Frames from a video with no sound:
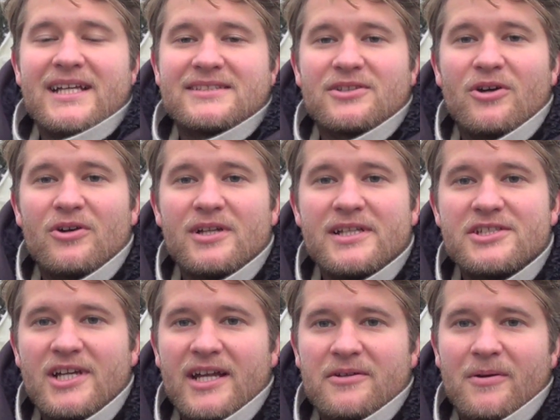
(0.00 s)
it's early
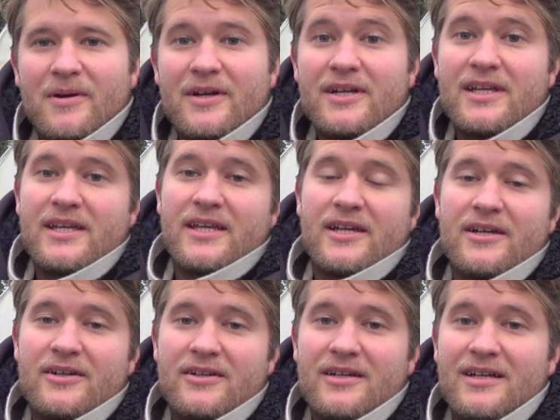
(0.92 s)
January
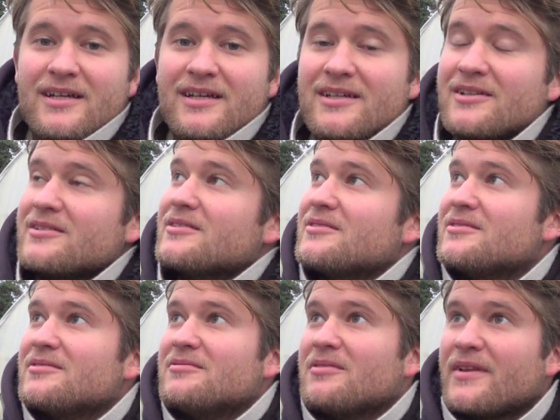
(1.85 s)
here in
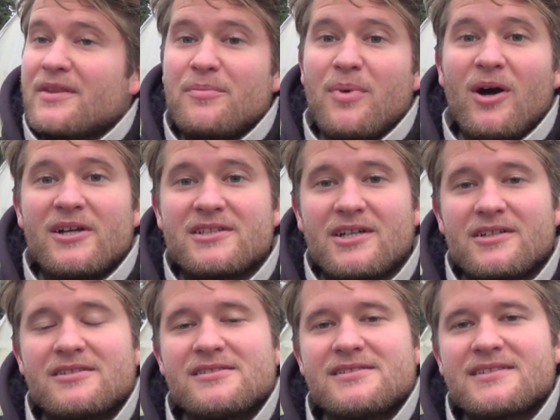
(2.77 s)
one of the
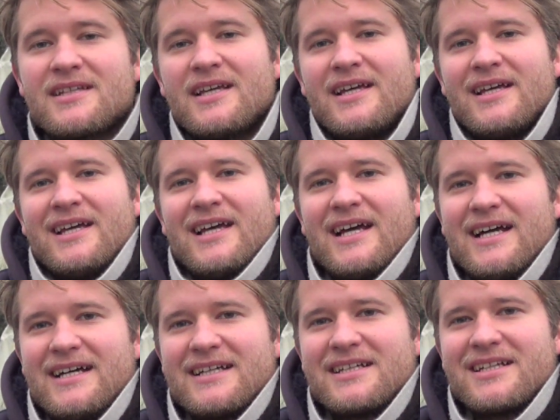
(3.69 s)
polytunnels,
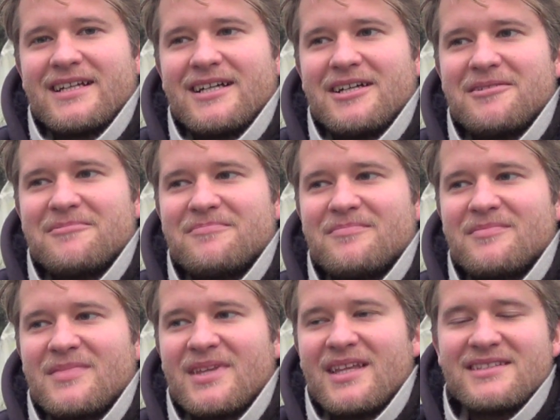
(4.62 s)
and
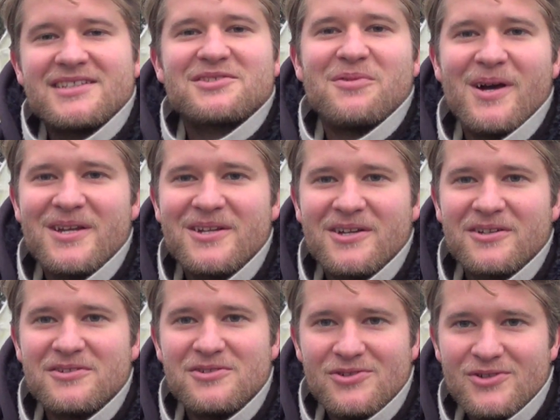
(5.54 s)
this is quite an
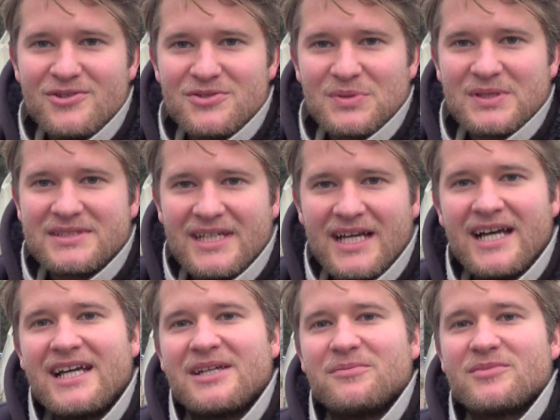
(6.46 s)
unusual
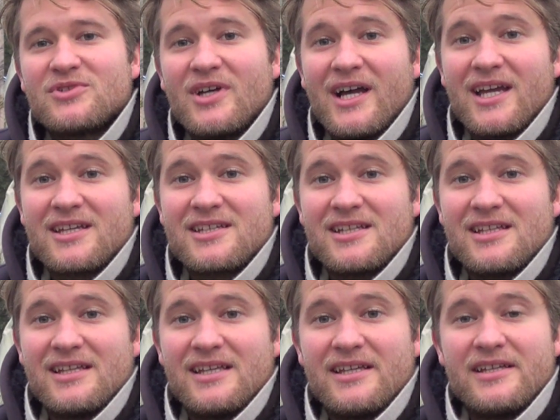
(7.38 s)
time to
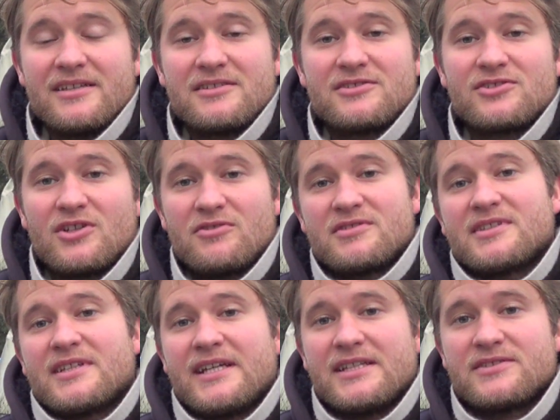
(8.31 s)
actually sow
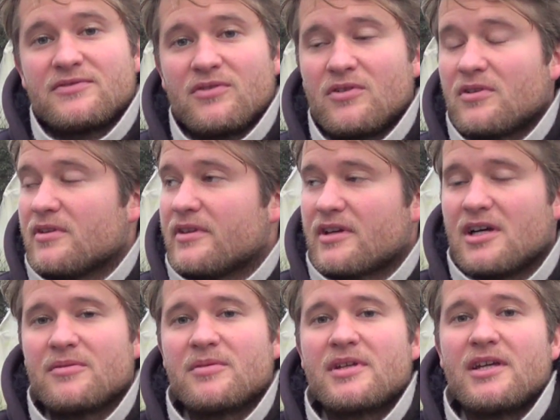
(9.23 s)
seeds for the
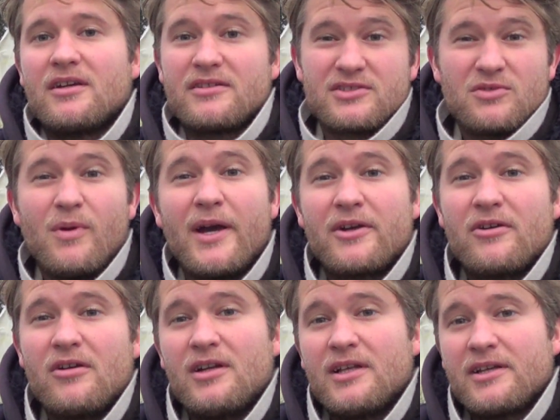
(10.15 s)
coming year. It's quite
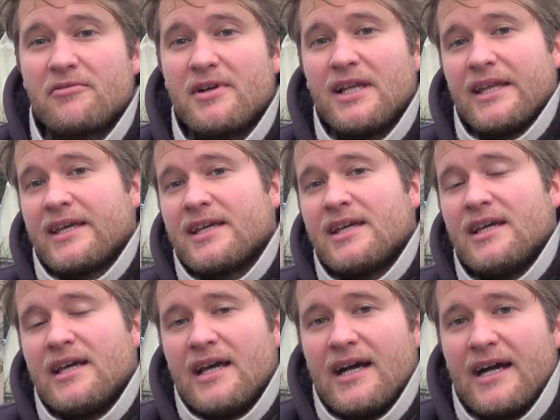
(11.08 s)
early really,
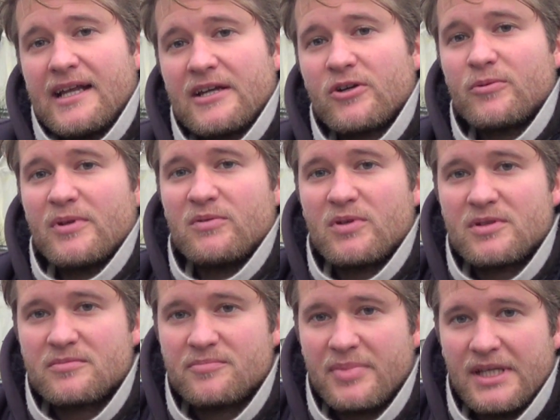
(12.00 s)
and I normally
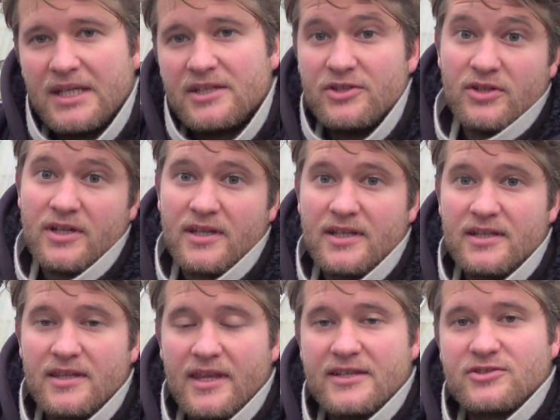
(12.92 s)
wouldn't be doing it
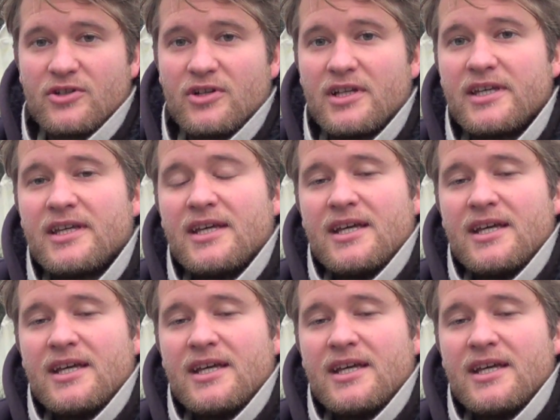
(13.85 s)
this early.